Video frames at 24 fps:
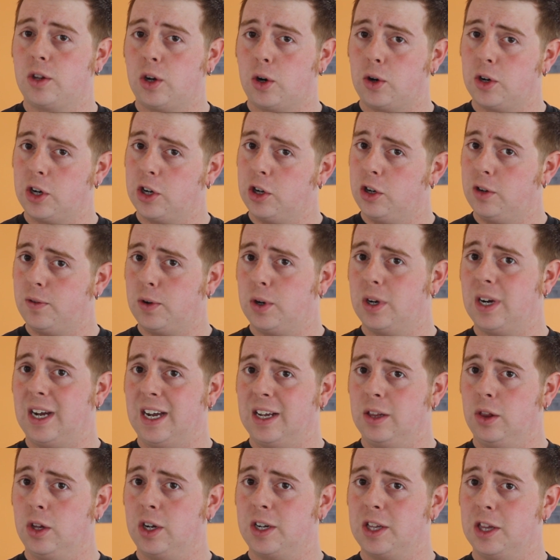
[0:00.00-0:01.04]
Turn it over
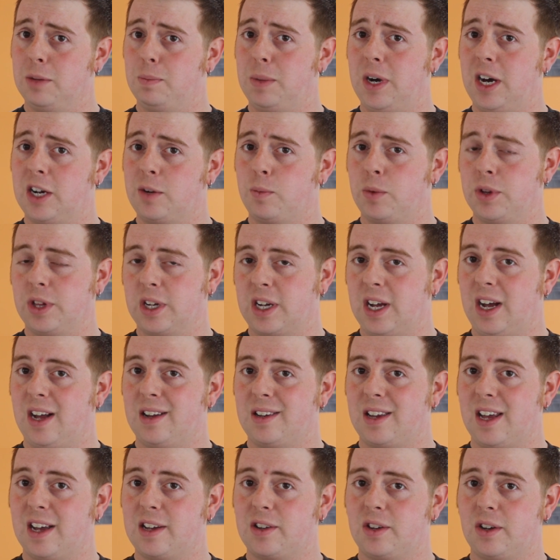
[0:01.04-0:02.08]
and look in the bottom where the
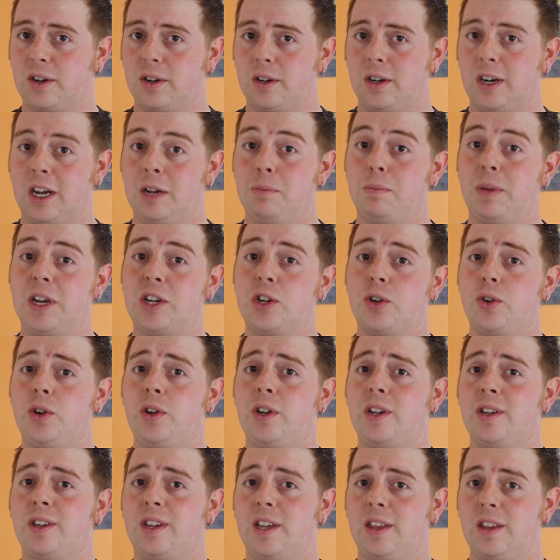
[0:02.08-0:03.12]
contacts are and make sure you
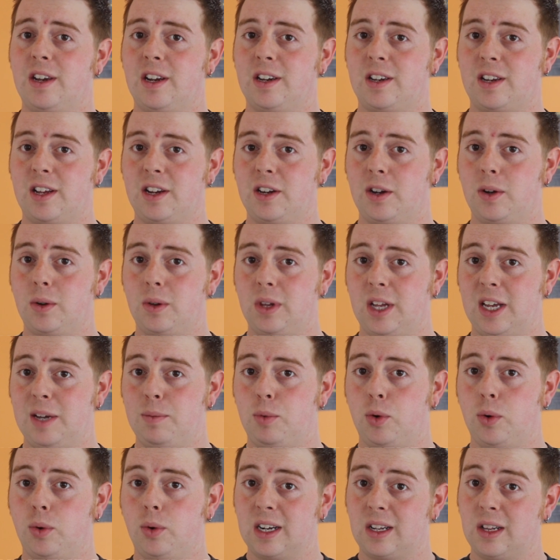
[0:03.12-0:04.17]
can see the Nintendo
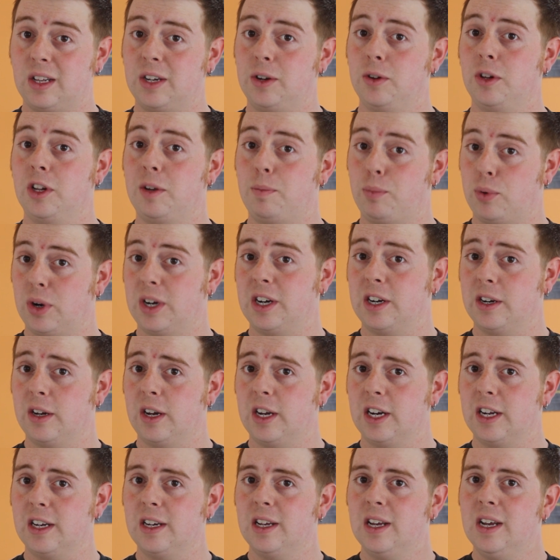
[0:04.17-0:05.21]
label clearly printed
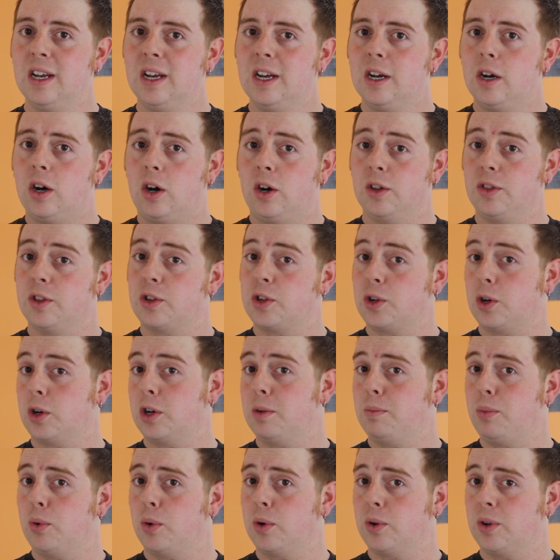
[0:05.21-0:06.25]
on it. On the
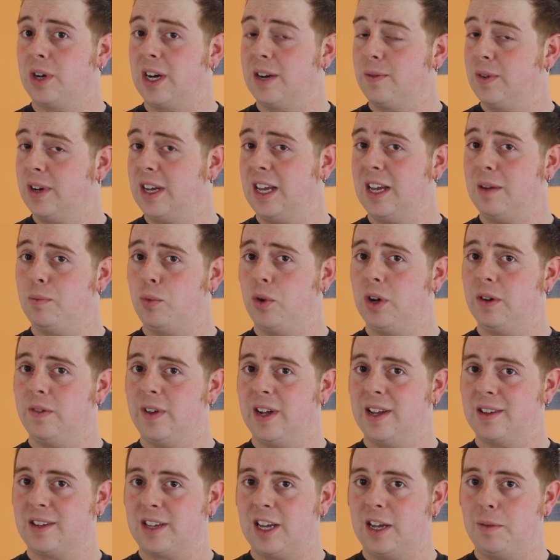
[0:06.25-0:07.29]
circuit board on every Game Boy
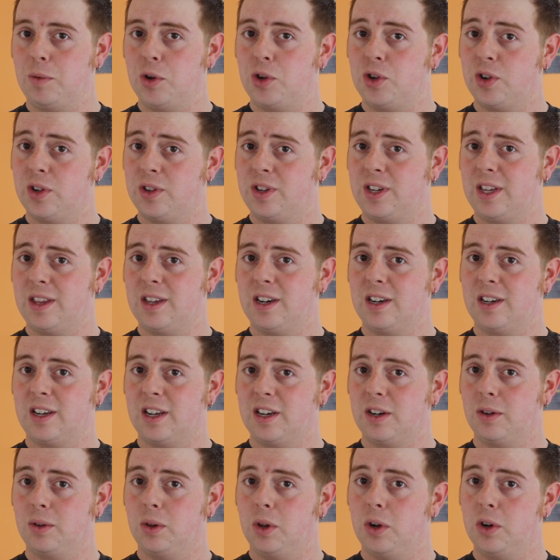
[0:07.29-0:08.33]
Advance game, you should see the
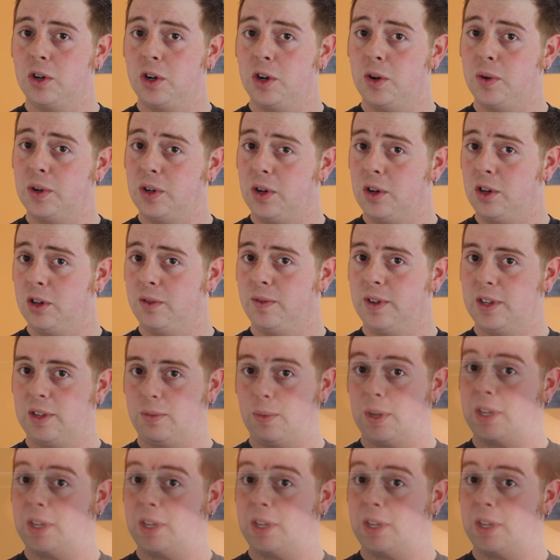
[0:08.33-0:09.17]
Nintendo logo in all of its